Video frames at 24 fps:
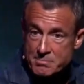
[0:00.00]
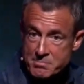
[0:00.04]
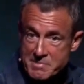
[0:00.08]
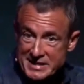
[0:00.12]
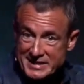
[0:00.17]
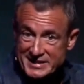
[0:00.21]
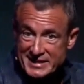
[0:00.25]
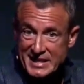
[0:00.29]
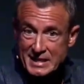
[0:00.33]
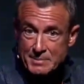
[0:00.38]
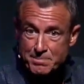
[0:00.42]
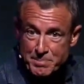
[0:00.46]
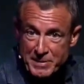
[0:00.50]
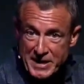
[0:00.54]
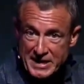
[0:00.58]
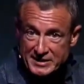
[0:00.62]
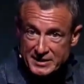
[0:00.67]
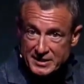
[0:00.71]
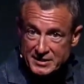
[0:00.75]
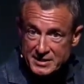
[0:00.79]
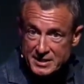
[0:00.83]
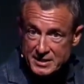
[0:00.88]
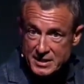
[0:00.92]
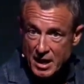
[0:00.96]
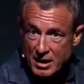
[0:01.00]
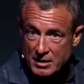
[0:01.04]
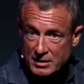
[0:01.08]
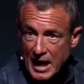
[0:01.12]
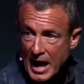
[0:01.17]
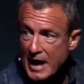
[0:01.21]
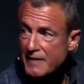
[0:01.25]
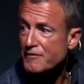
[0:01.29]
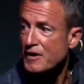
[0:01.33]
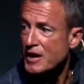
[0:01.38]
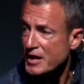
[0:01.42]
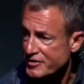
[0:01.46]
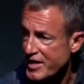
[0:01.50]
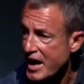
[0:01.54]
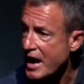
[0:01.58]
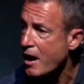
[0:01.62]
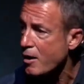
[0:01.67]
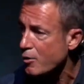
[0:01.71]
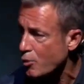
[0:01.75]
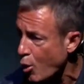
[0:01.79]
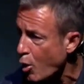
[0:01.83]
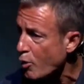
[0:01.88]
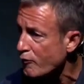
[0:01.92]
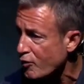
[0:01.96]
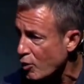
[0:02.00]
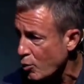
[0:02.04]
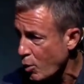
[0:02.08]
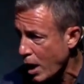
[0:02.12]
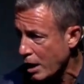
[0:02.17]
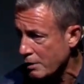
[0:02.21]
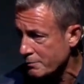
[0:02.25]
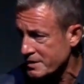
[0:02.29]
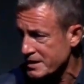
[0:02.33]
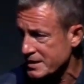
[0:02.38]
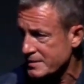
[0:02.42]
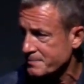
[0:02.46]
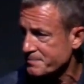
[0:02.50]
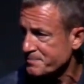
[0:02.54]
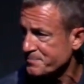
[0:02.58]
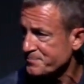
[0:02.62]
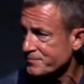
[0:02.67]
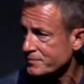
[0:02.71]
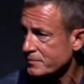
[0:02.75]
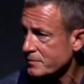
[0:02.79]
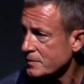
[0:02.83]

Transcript: The missing pieces in our life, they are overwhelming.